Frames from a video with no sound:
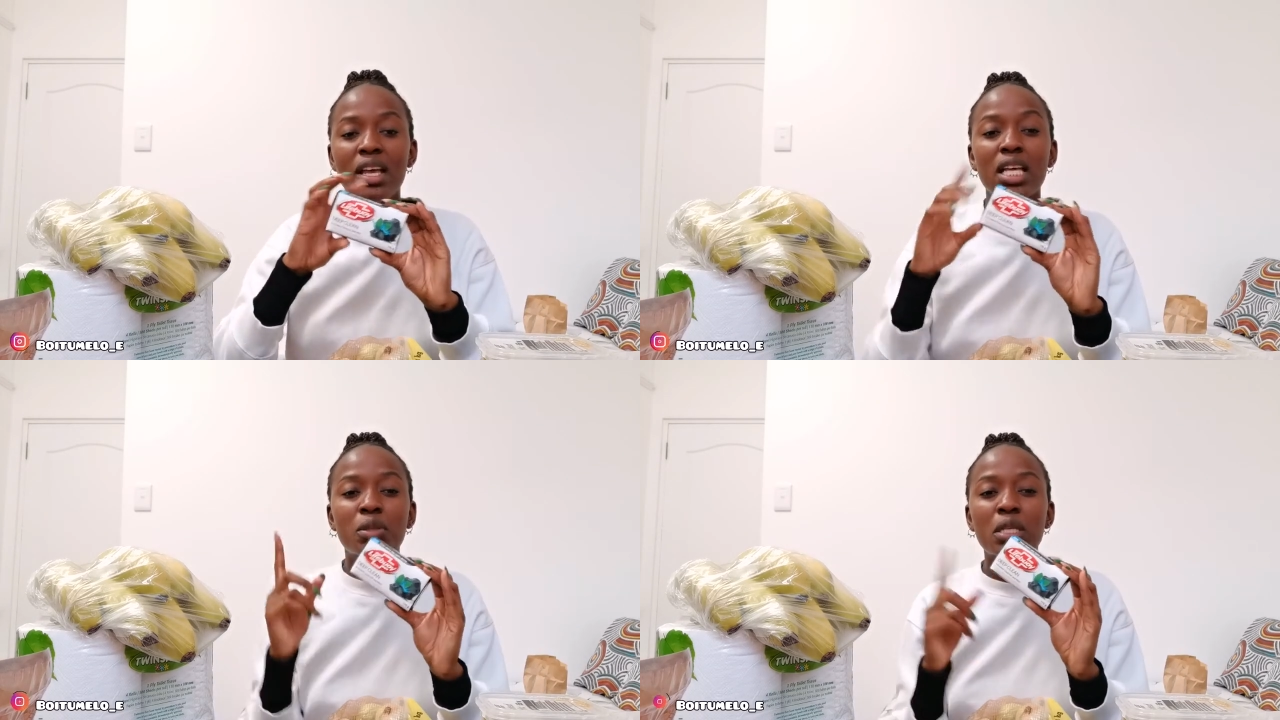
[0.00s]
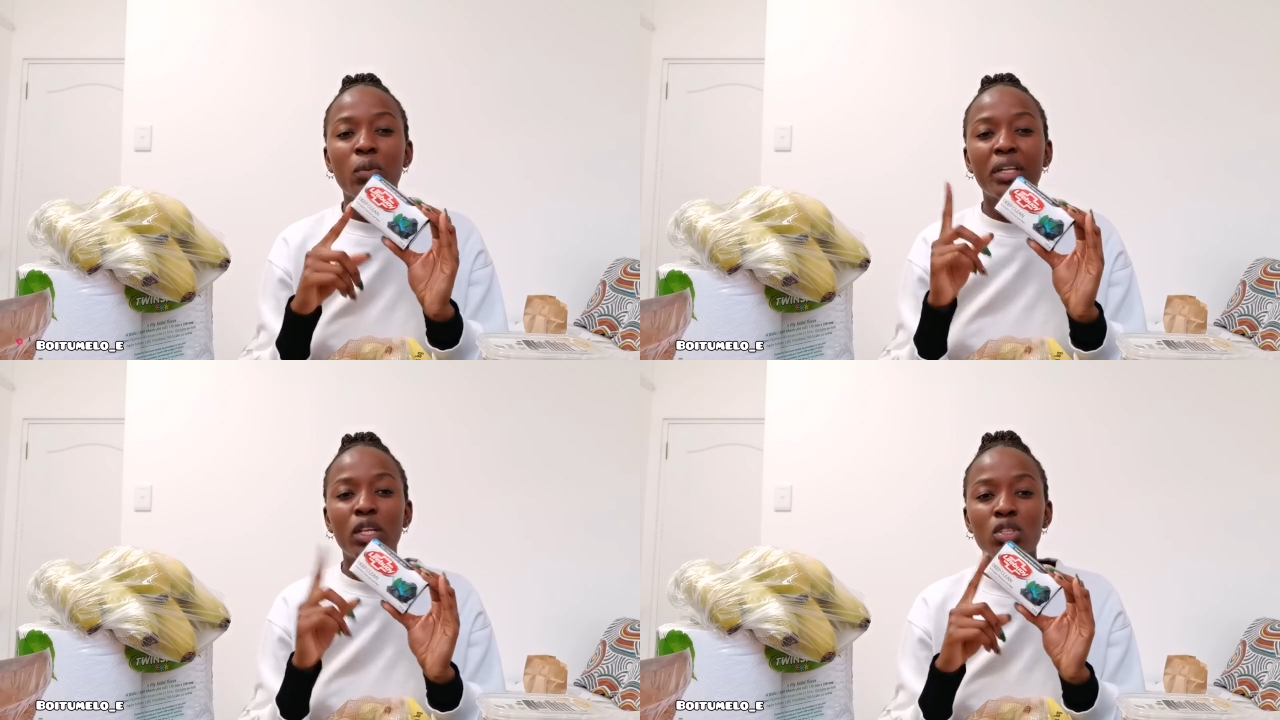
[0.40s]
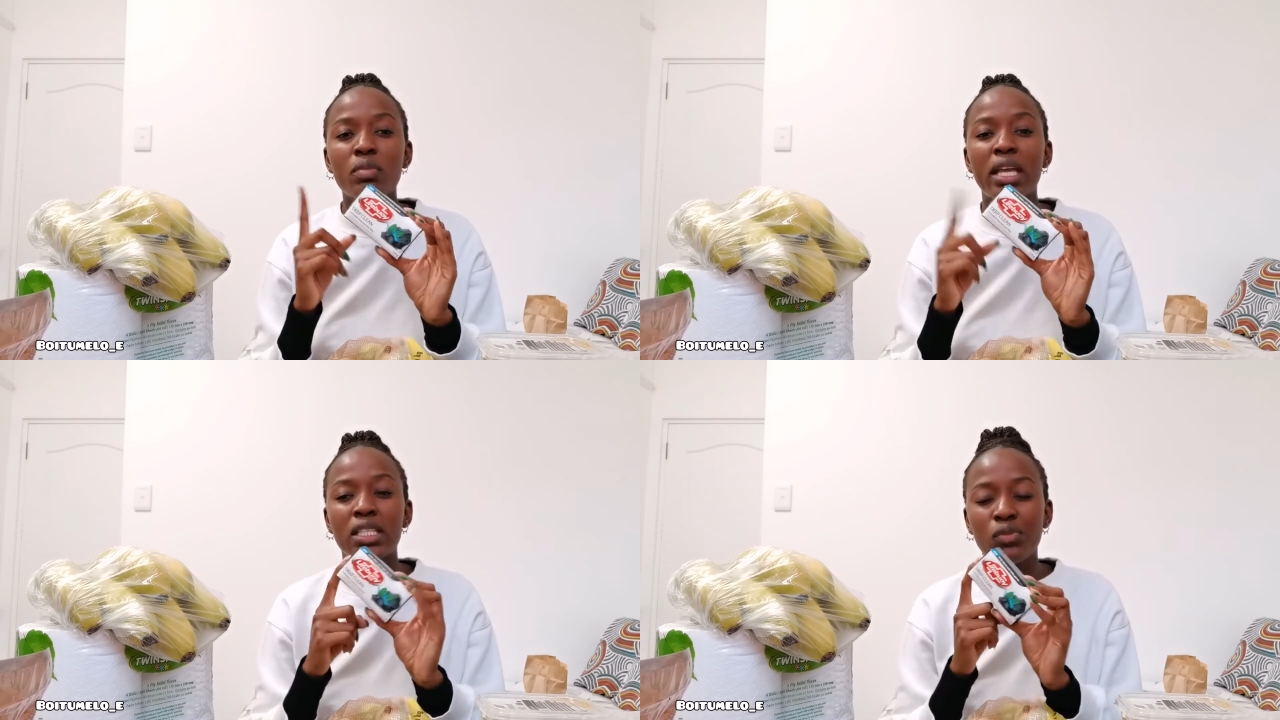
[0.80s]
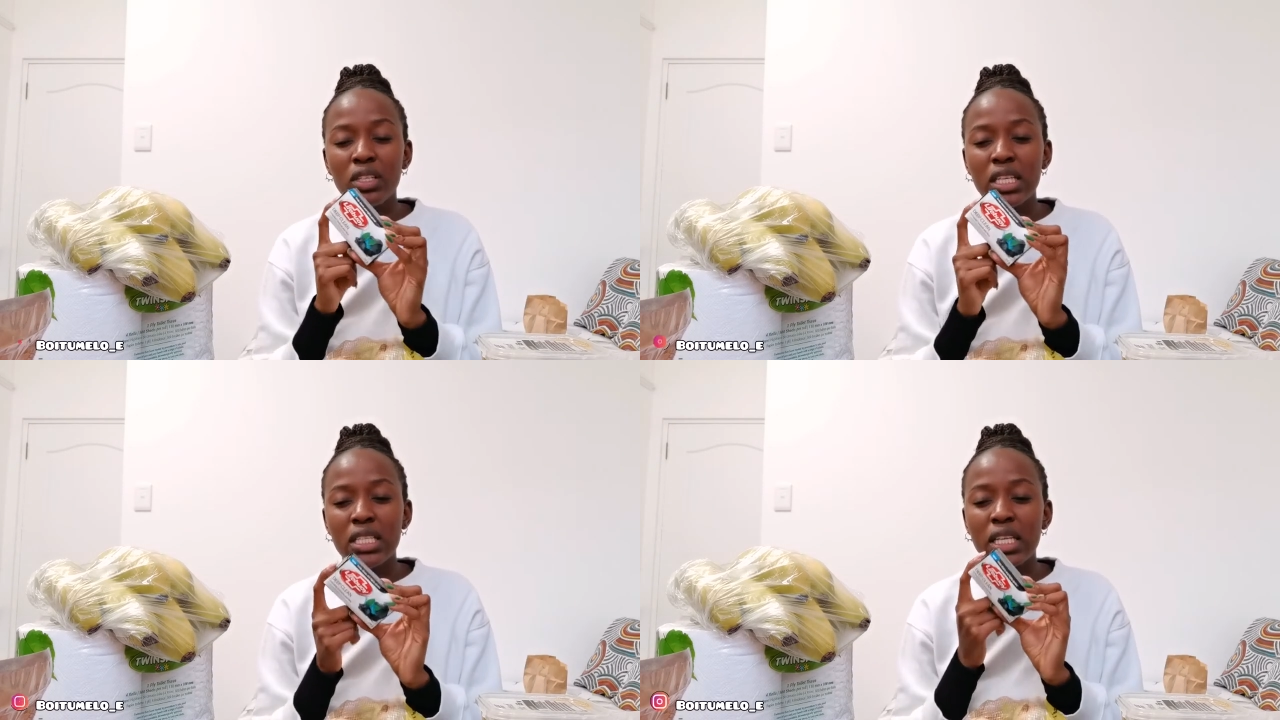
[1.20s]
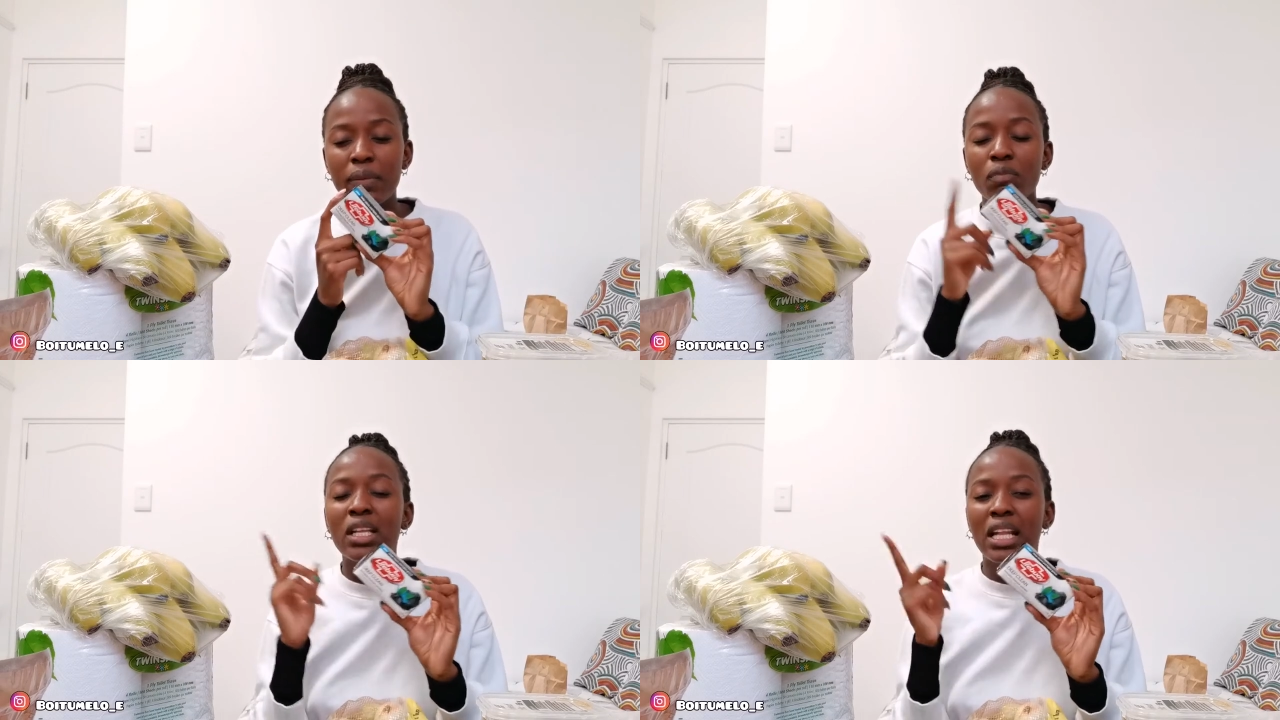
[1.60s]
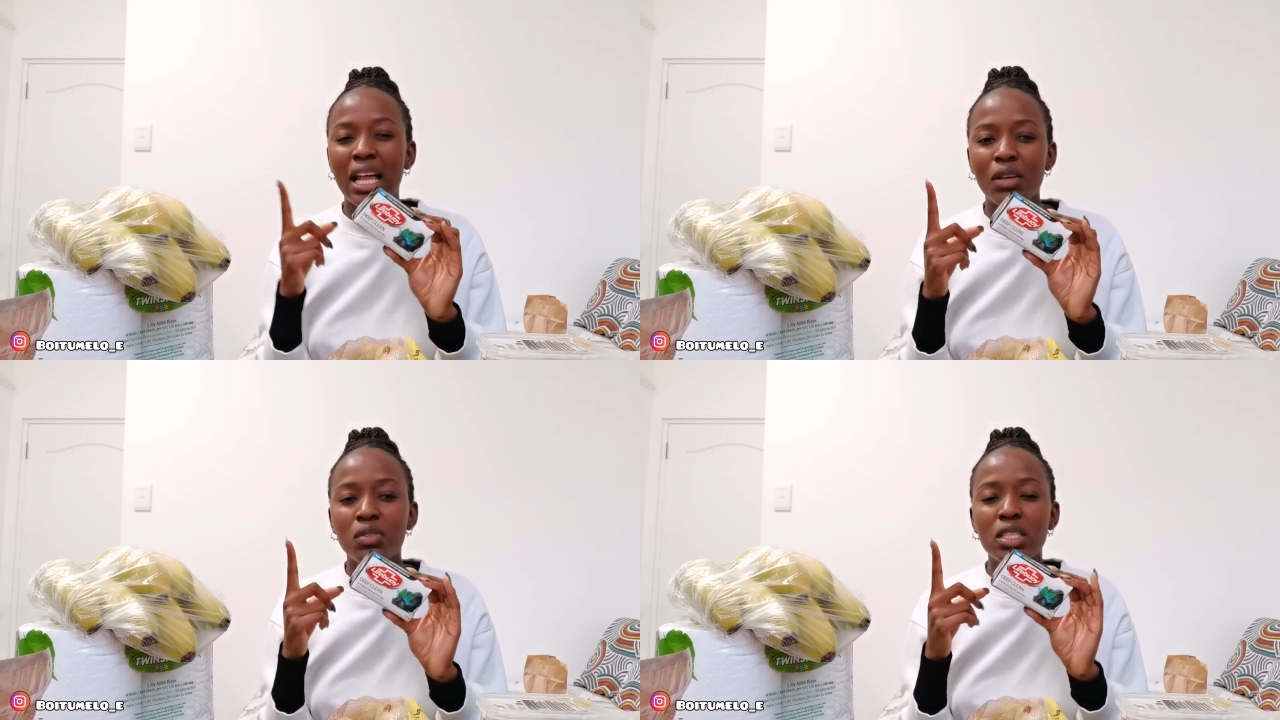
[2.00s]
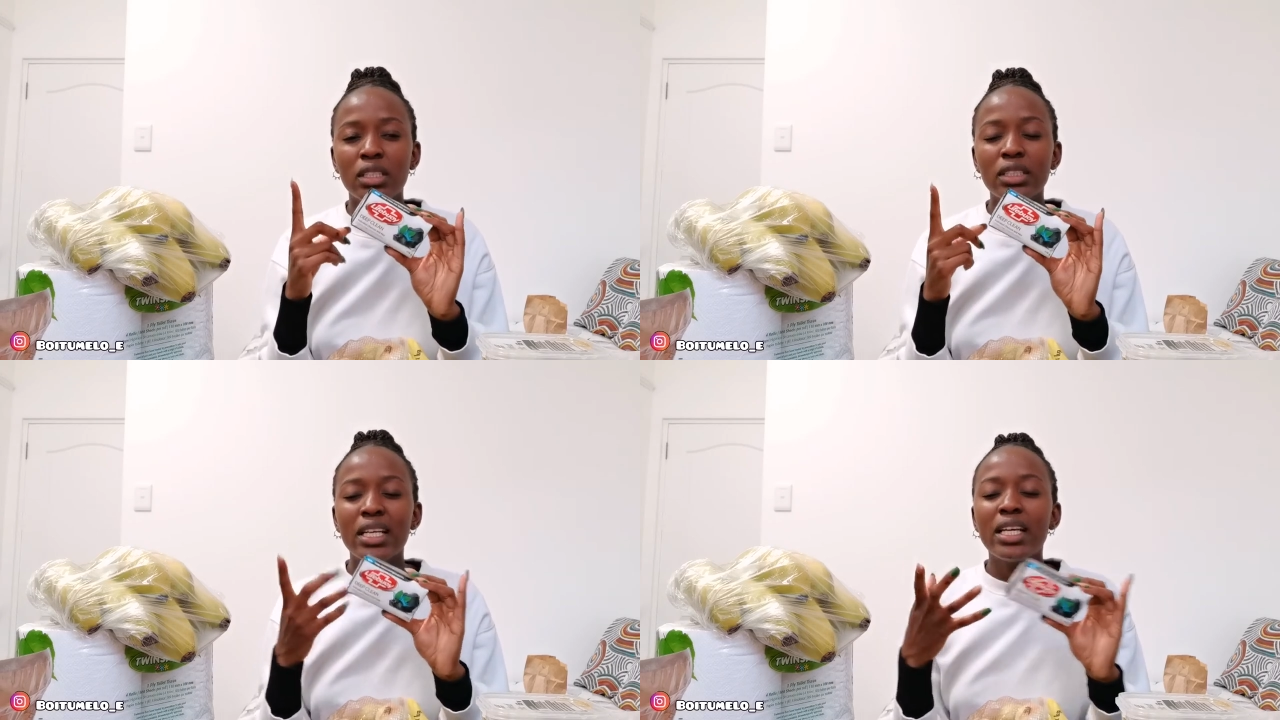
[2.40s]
Especially when I use my exfoliating gloves,